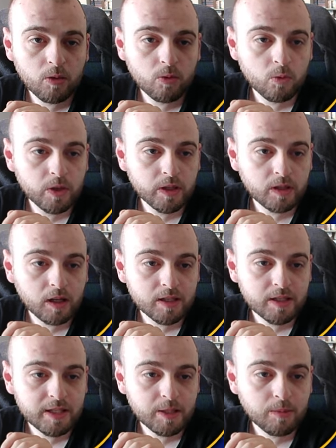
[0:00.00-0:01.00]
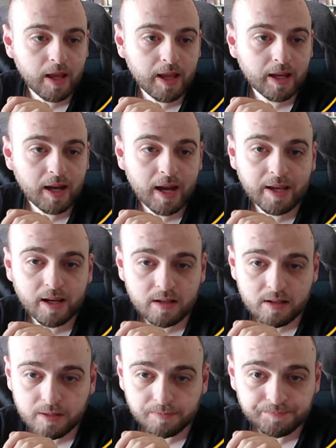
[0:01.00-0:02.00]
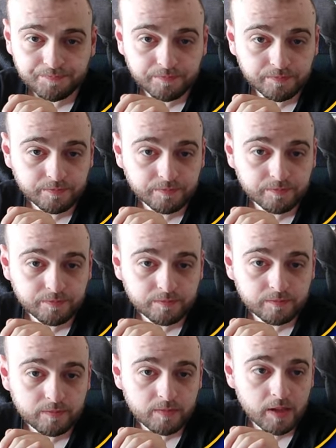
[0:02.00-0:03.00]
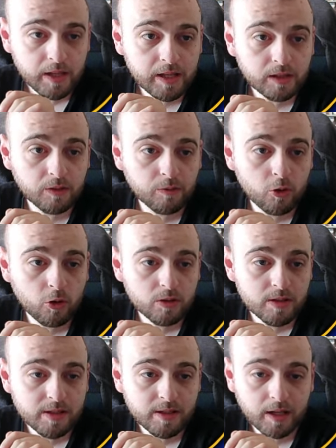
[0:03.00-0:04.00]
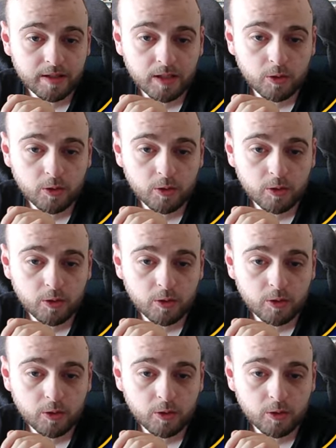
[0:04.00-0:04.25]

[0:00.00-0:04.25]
with a team like Ajax, and of course starting